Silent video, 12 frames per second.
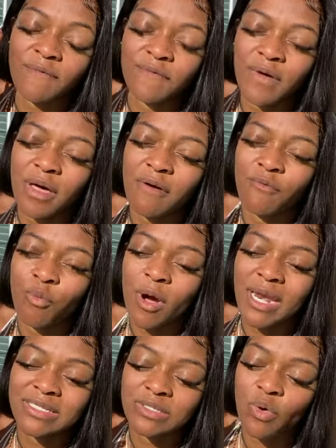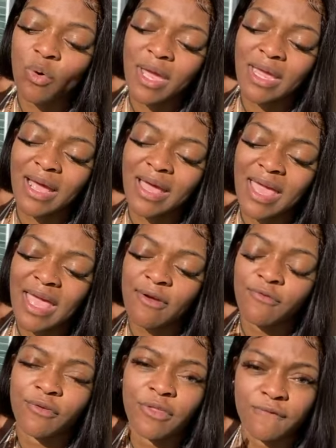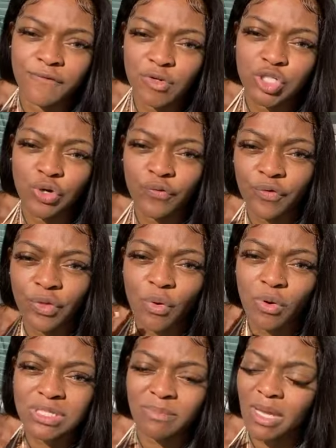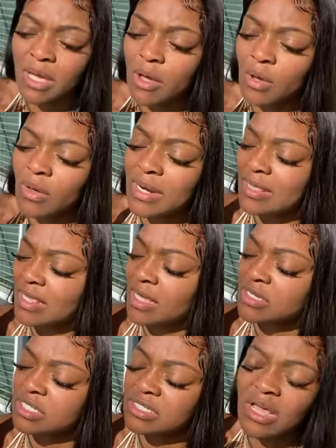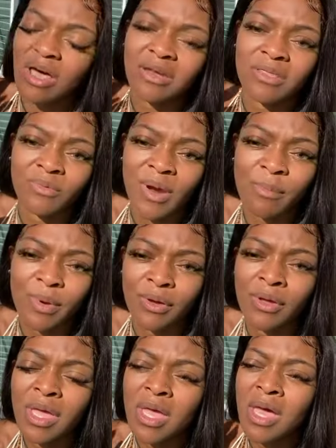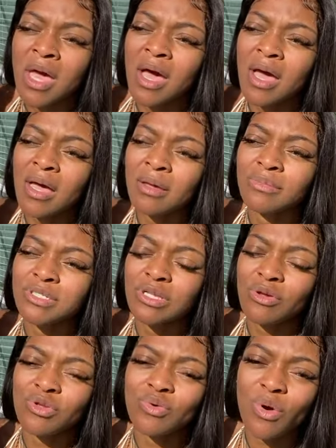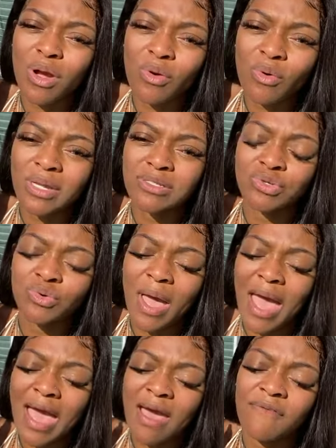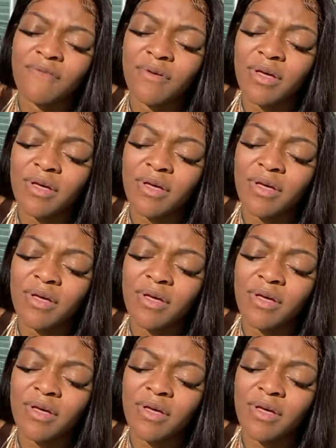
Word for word: of what is going ahead for the future, for the ultimate goal. And I think I just saw another rainbow. So you are going to have